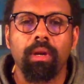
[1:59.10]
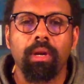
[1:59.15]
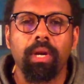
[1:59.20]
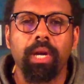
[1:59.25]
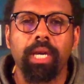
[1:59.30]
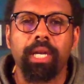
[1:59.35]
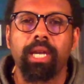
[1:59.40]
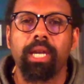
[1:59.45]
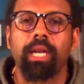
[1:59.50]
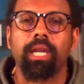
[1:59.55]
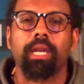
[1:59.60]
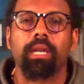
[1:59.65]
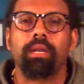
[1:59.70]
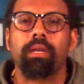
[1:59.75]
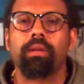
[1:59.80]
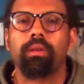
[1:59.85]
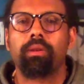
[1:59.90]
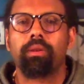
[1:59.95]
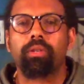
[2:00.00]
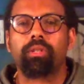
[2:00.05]
I can't
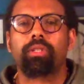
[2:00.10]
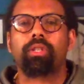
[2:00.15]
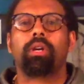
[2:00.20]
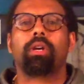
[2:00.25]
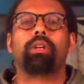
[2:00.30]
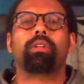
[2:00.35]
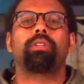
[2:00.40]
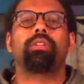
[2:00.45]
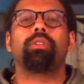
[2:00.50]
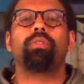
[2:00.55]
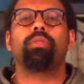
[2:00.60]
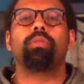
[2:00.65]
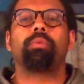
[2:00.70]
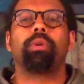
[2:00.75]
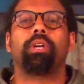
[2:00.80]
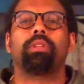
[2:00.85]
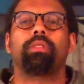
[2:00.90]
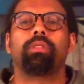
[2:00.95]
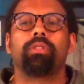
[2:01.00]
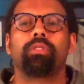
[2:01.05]
talk to you
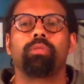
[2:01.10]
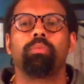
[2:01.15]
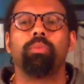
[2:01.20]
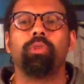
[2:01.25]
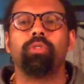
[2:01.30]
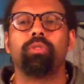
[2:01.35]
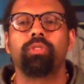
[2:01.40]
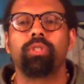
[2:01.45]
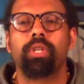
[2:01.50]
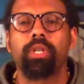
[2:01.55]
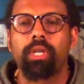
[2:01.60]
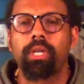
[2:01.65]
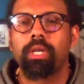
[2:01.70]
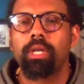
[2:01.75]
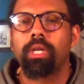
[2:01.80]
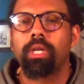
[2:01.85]
about this music